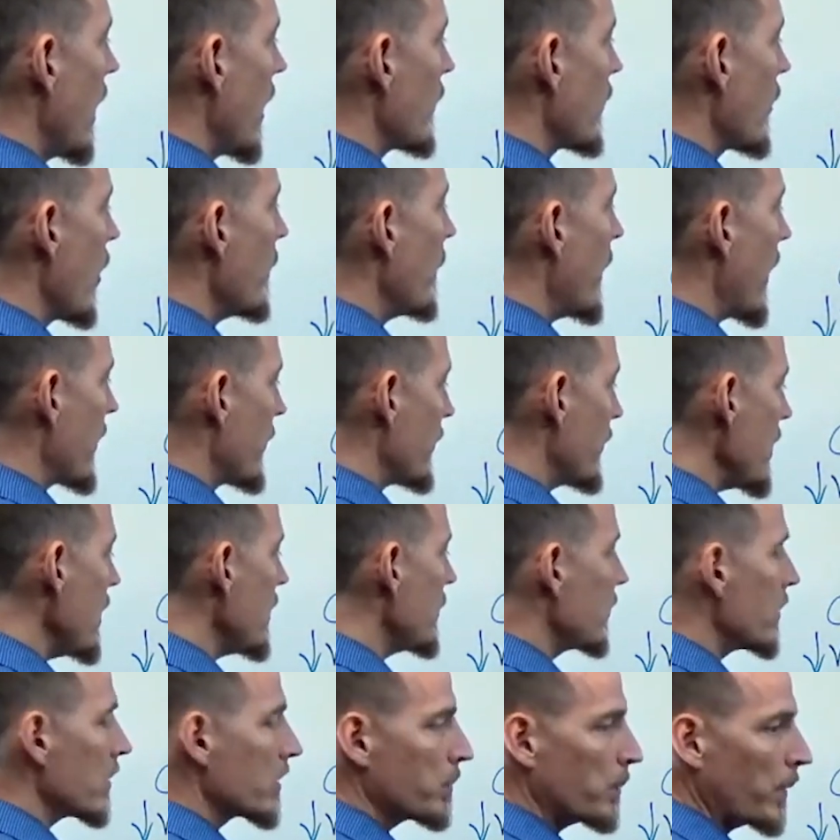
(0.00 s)
I wrote my
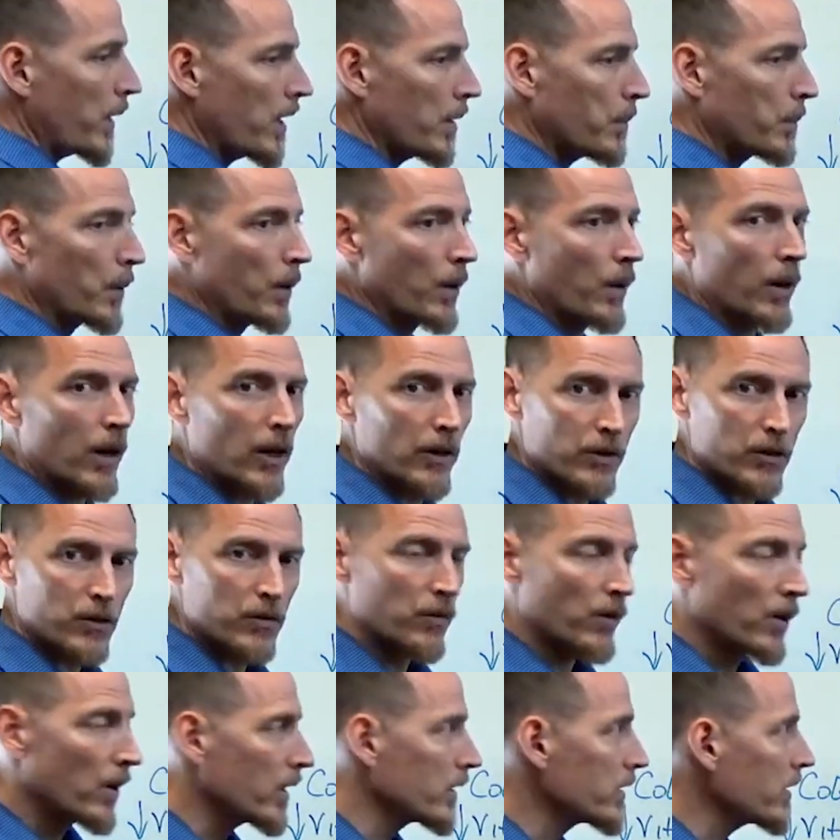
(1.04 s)
thesis paper on this
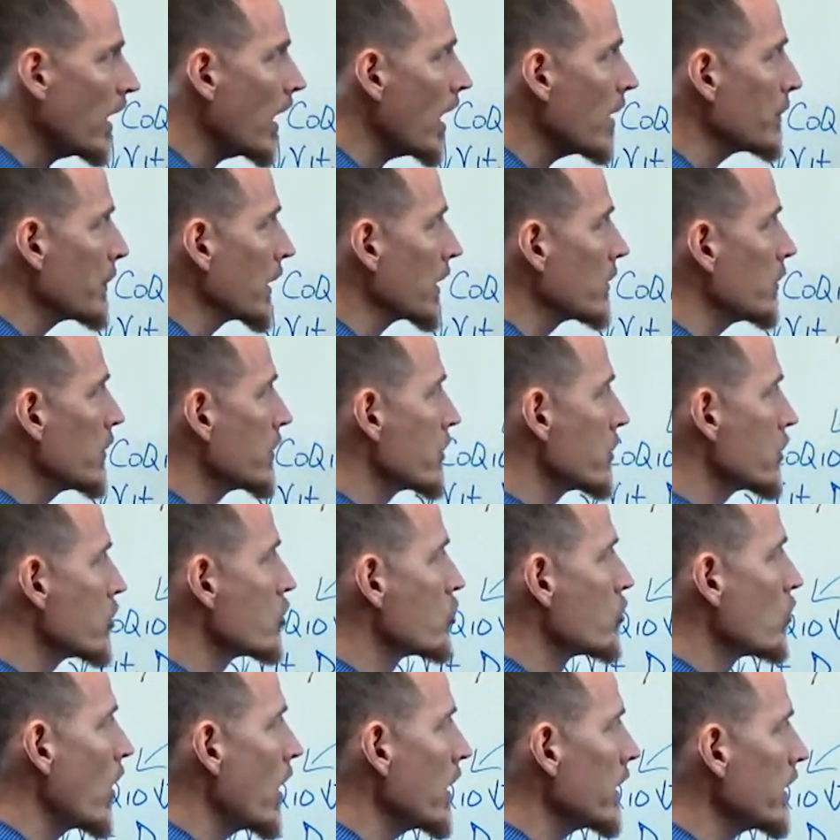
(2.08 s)
very topic, which
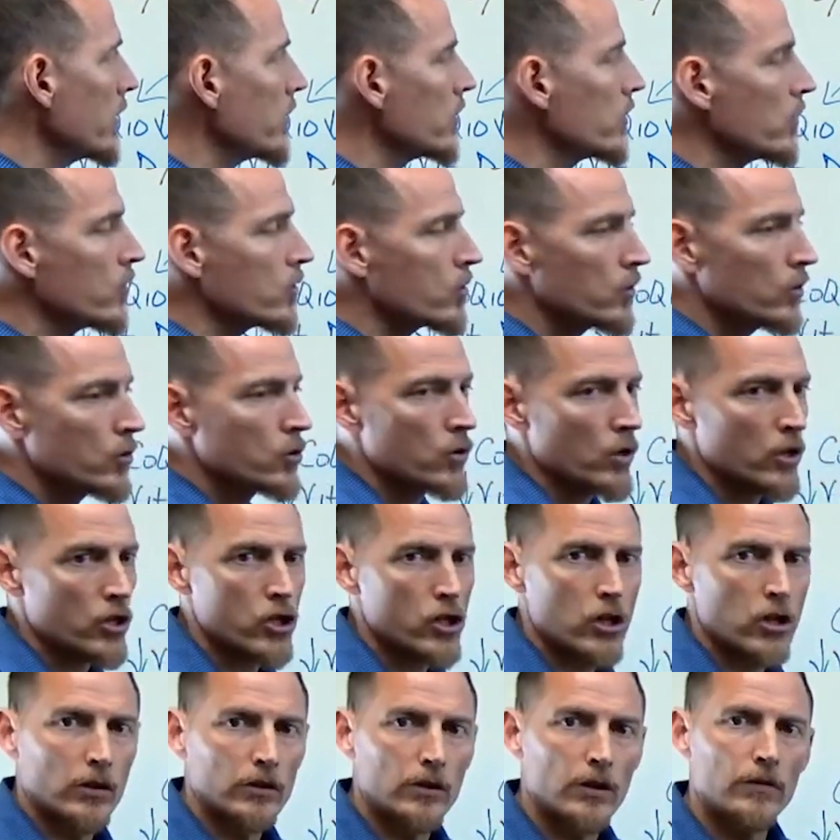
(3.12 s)
is drug-induced
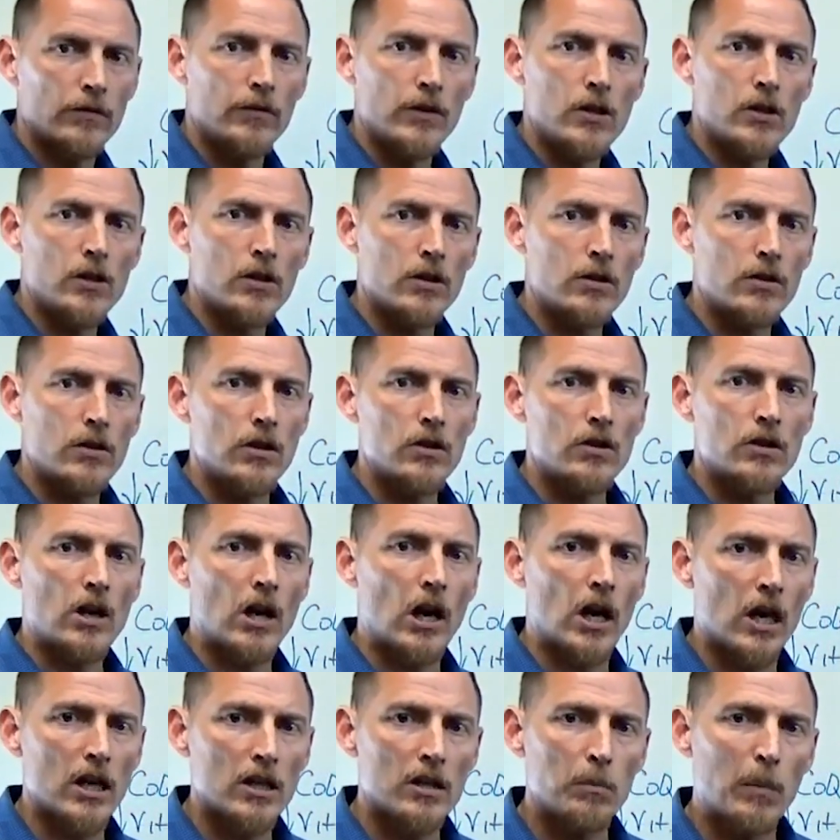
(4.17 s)
nutritional deficiencies
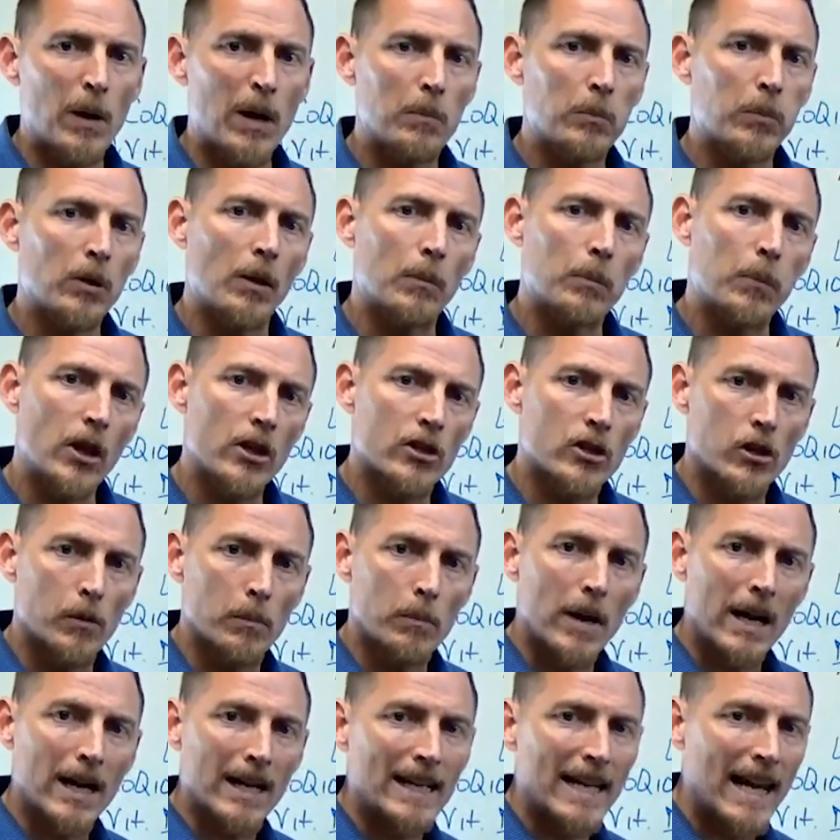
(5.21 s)
caused by blood pressure
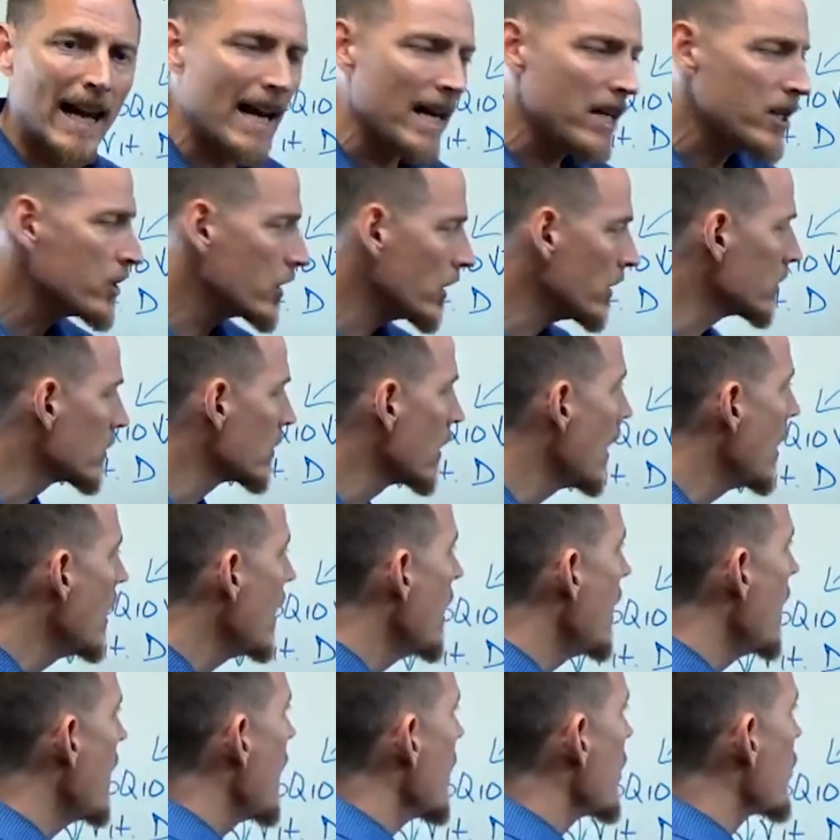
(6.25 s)
medications.
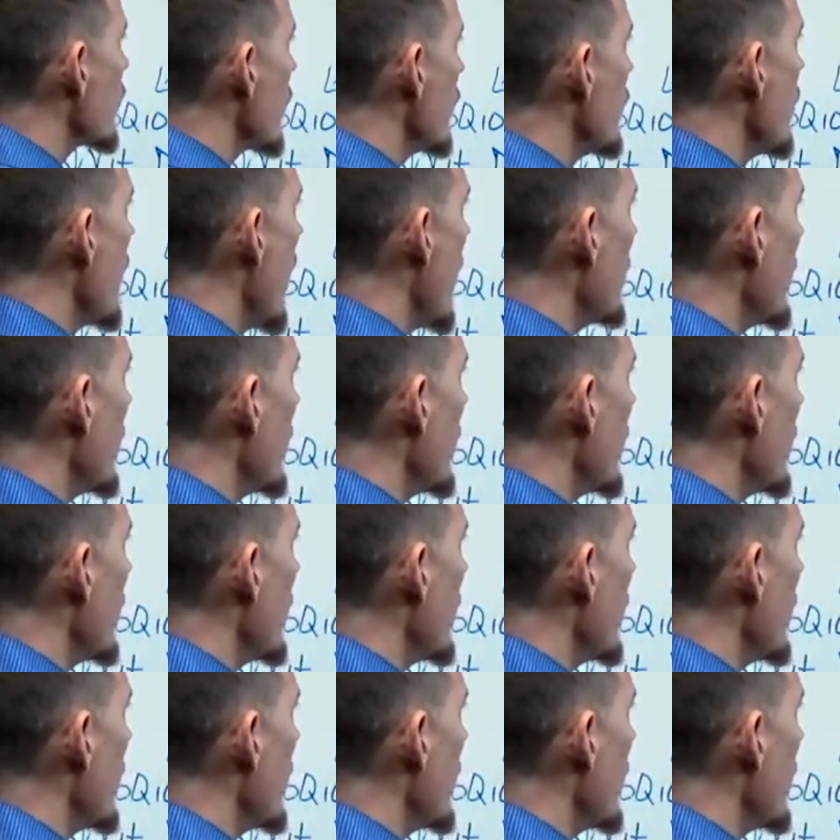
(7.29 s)
It's a